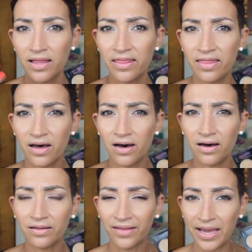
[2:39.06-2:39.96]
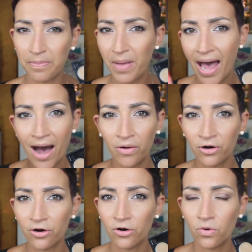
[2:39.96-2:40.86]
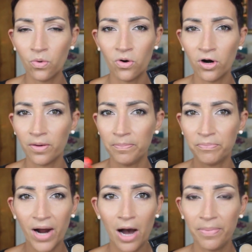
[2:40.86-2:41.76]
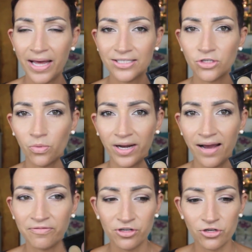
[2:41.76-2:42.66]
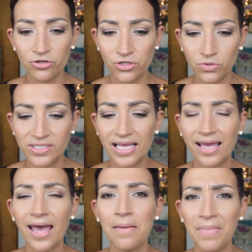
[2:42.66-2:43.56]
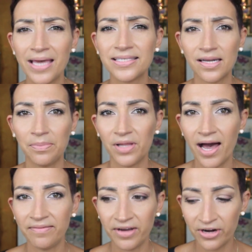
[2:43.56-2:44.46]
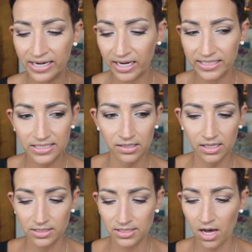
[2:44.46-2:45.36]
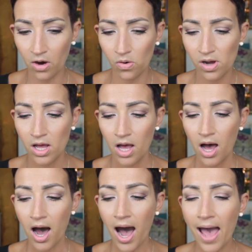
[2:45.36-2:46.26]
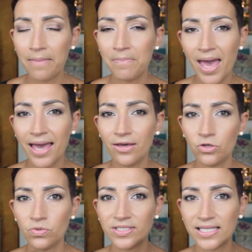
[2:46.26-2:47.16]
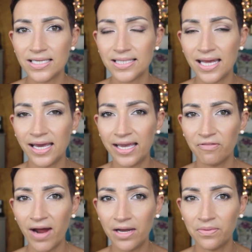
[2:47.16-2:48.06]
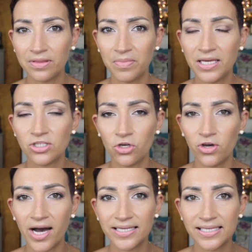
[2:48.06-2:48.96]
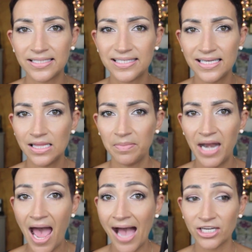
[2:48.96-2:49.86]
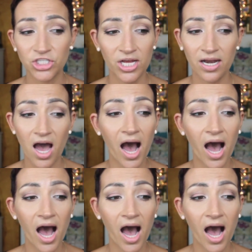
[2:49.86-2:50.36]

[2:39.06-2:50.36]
the like powder or brow pencil, whatever you're using, it makes it apply very nicely. So I may use these in a get ready with me so you guys can see them in action.